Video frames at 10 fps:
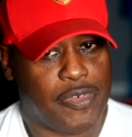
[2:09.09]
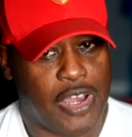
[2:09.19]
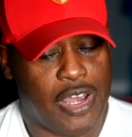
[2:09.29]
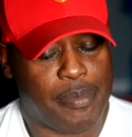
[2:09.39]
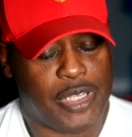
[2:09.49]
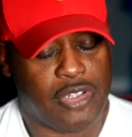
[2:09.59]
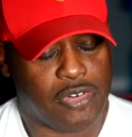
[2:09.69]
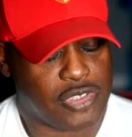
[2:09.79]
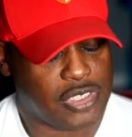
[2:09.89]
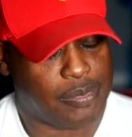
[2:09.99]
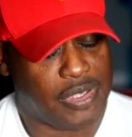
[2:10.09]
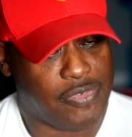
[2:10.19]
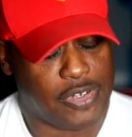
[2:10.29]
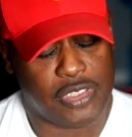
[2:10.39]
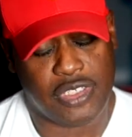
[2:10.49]
comment or something
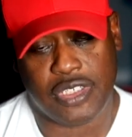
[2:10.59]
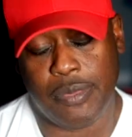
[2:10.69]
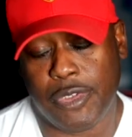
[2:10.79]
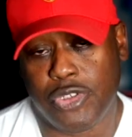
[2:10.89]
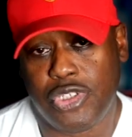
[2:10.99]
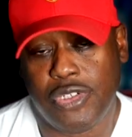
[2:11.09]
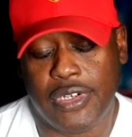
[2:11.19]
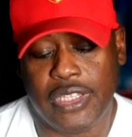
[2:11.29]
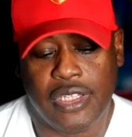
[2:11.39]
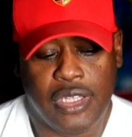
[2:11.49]
really similar to it.